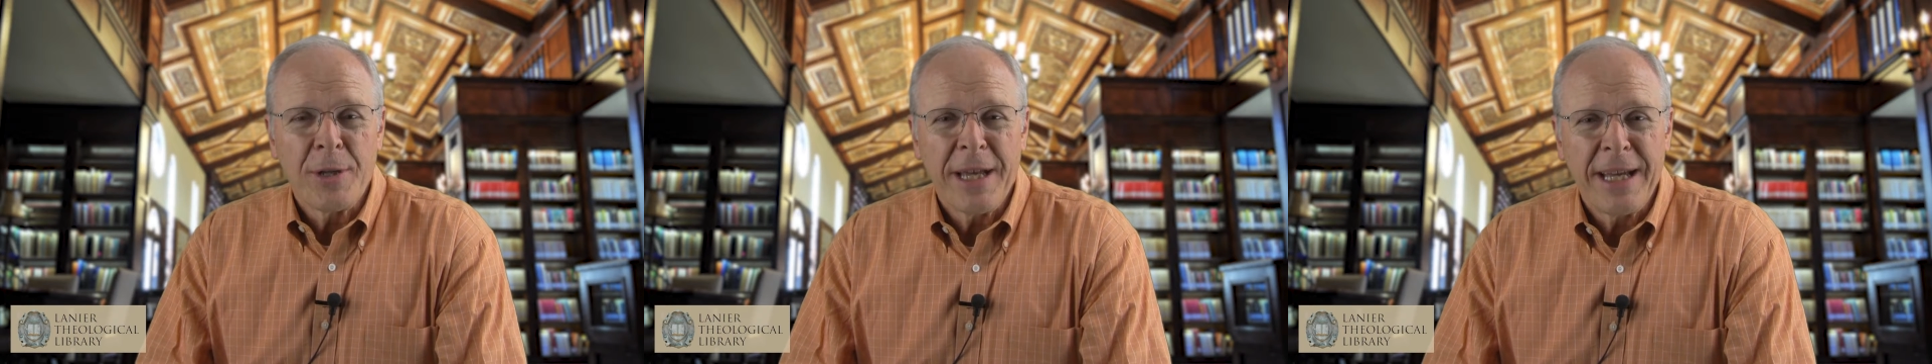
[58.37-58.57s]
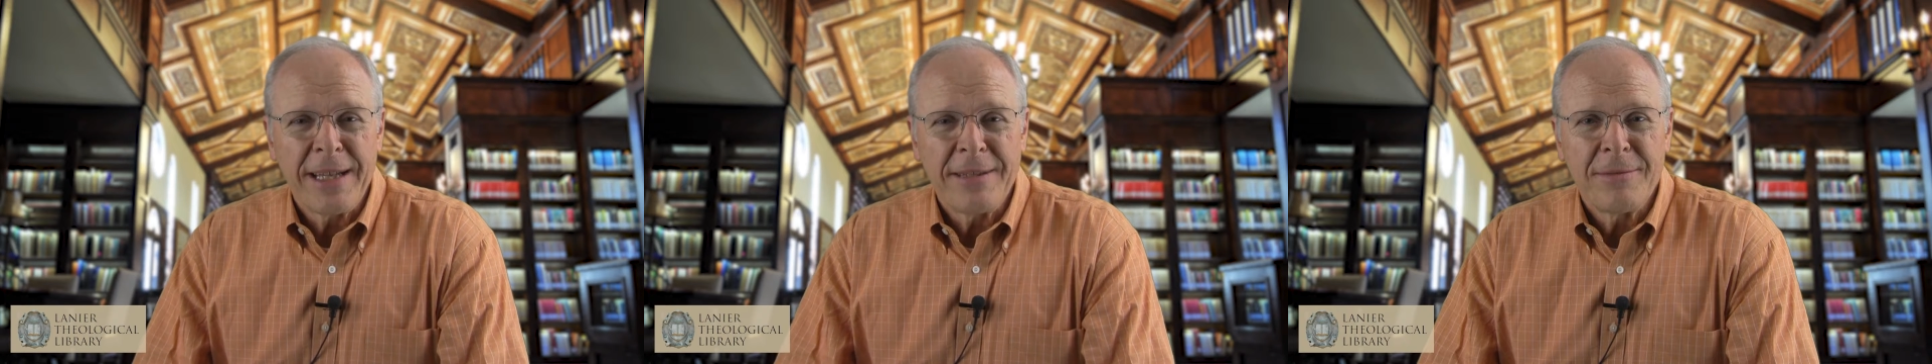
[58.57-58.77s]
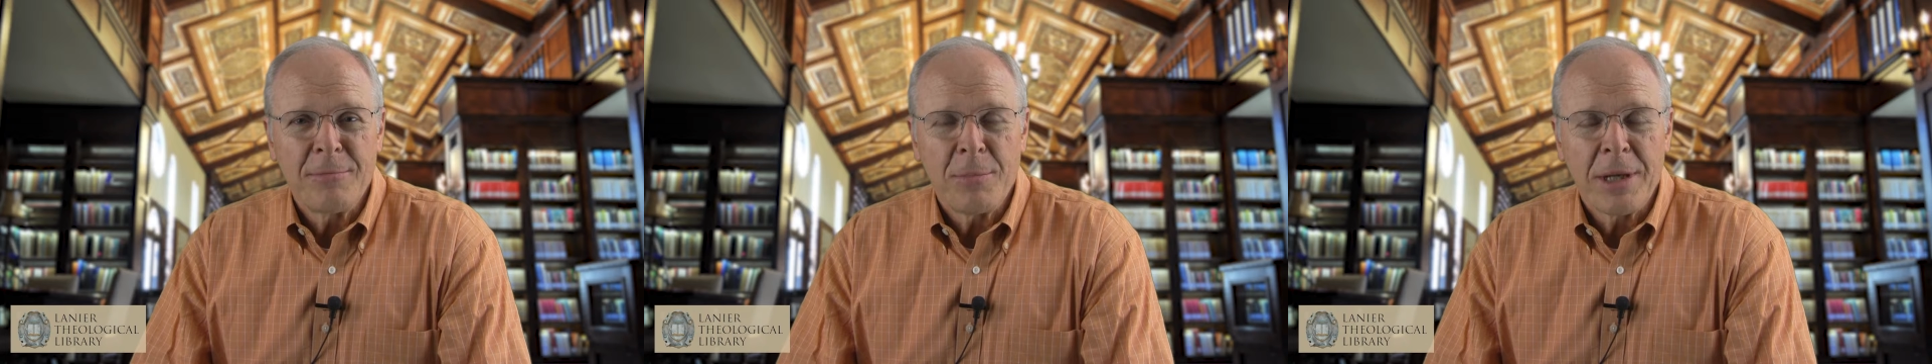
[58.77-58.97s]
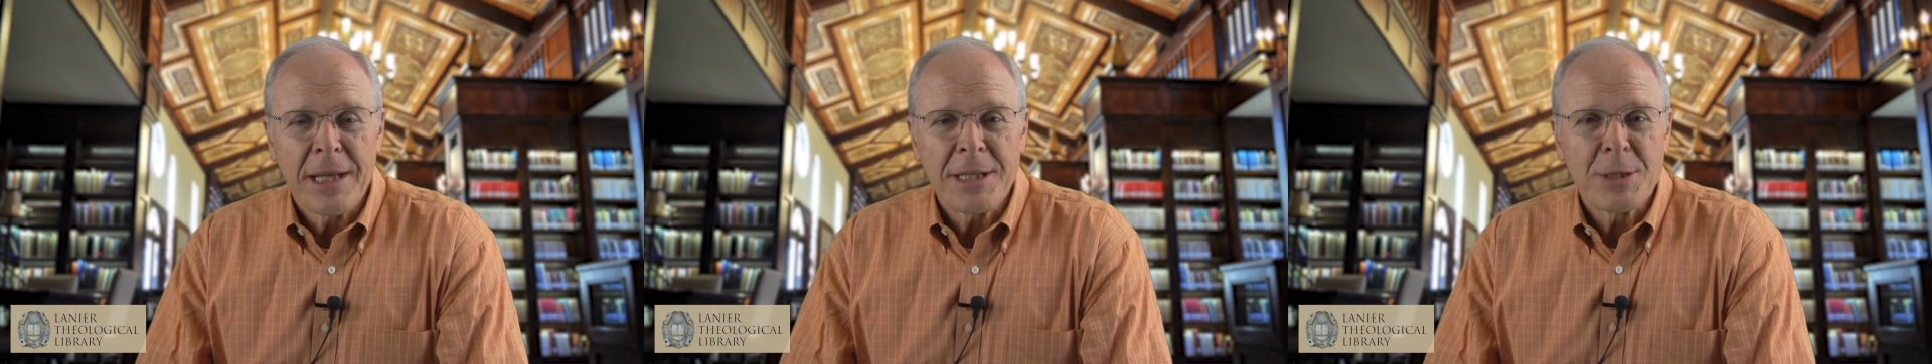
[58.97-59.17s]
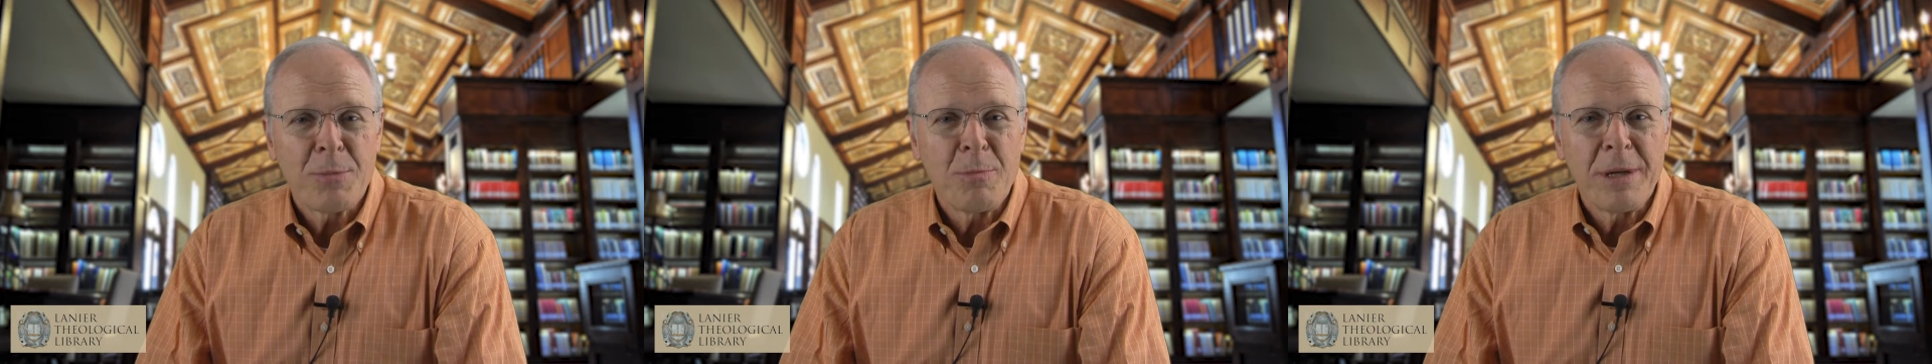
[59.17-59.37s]
that
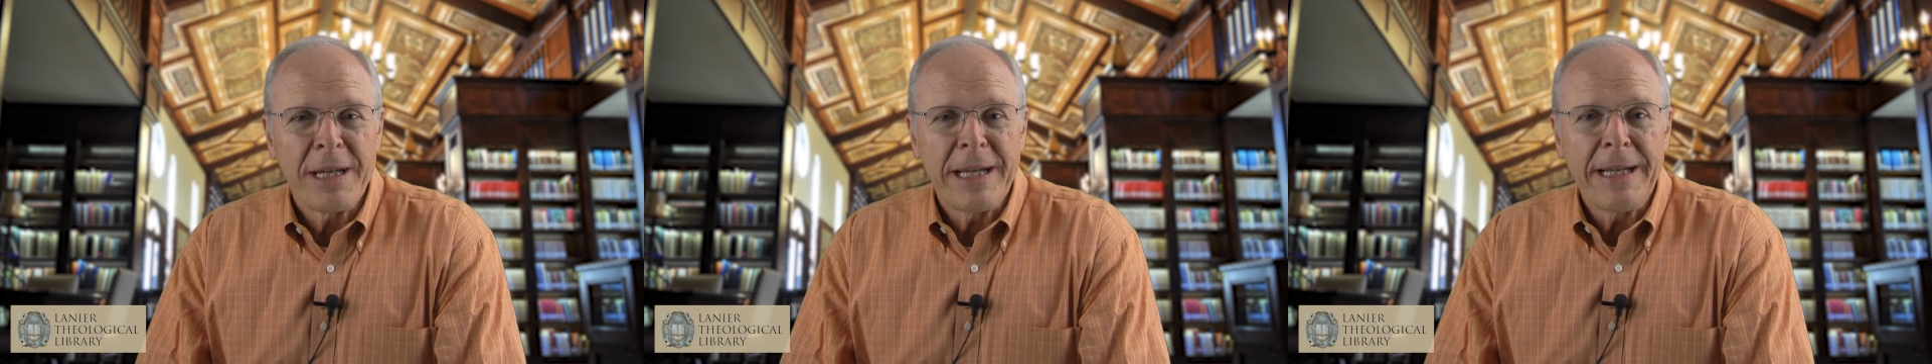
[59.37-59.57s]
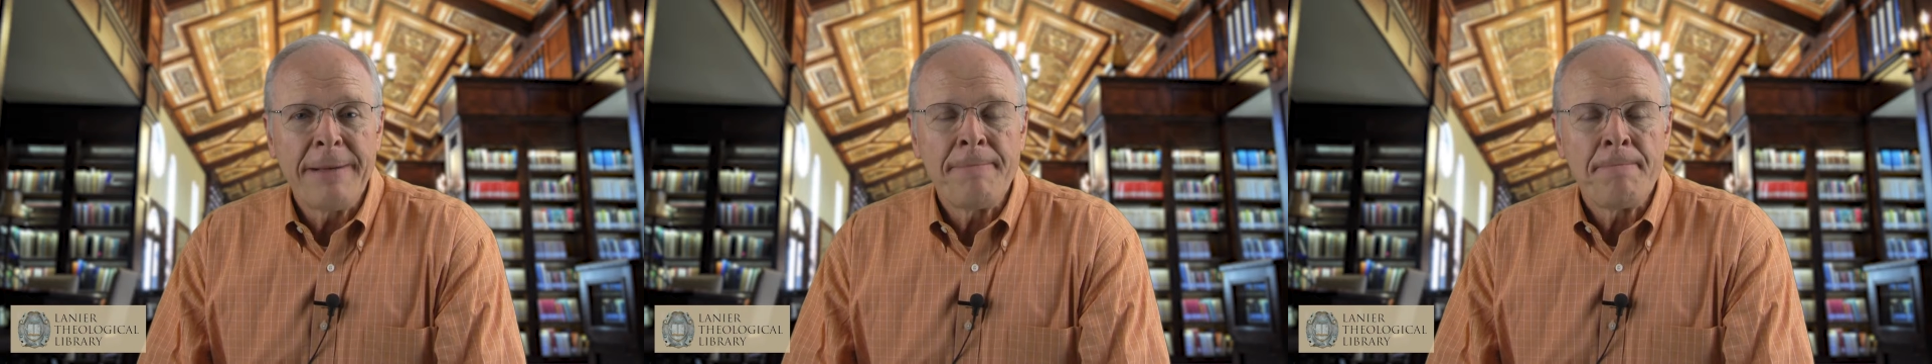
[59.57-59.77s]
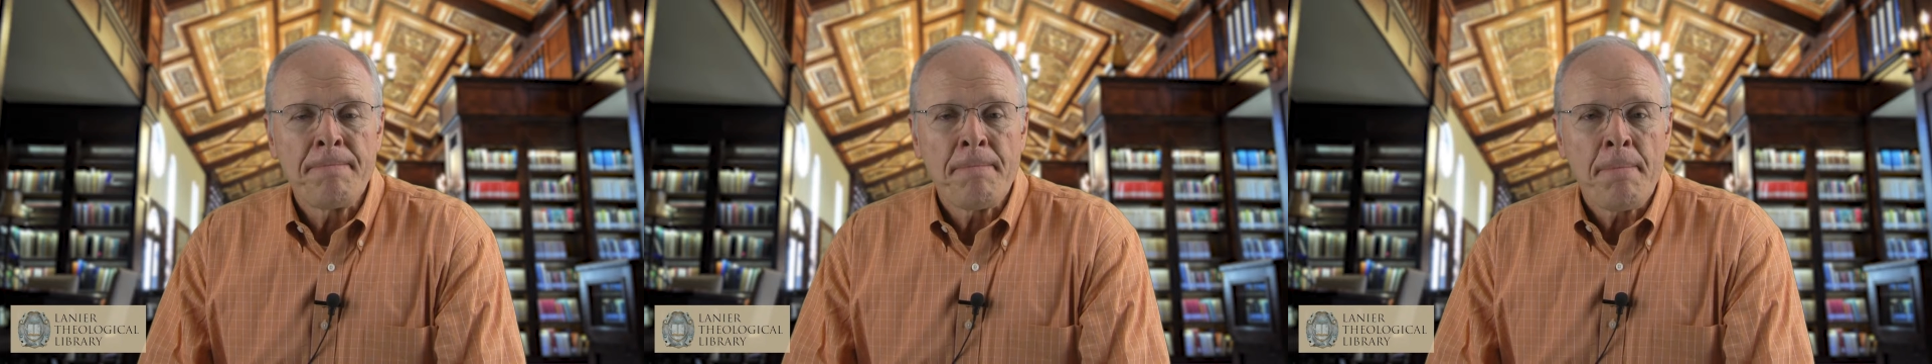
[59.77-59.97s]
blessed me,